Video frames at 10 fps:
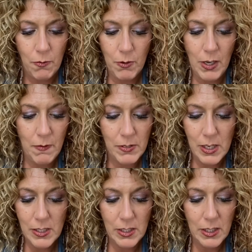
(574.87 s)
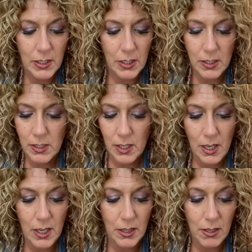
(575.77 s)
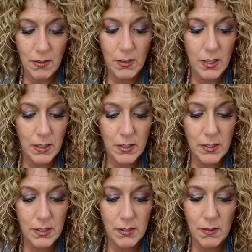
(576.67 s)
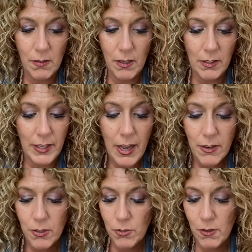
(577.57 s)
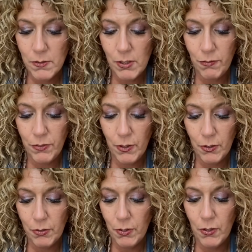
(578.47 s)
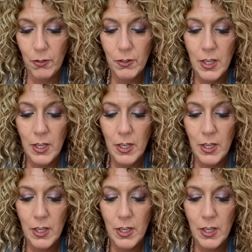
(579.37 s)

What I'm sensing is that allow your dreams to flow through.